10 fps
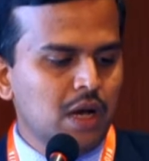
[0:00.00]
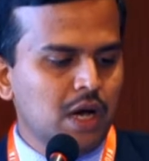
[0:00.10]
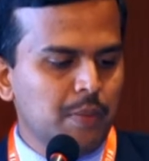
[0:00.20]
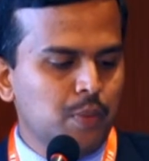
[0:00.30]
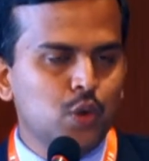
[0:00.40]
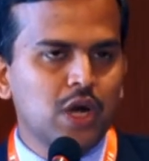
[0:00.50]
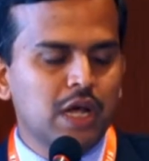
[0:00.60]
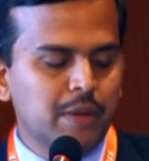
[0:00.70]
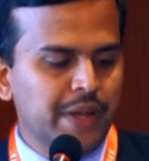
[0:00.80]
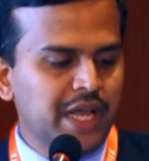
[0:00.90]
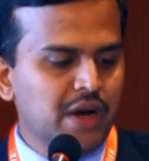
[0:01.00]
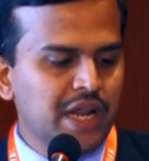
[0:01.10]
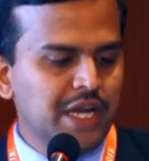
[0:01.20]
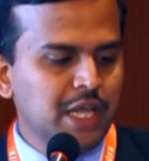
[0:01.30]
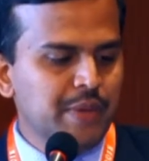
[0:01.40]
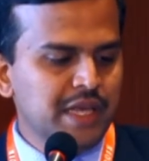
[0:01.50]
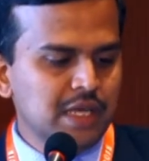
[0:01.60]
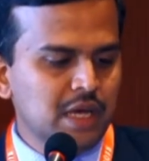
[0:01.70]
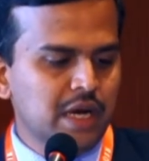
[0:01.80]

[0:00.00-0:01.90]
or pleural or pericardial TB,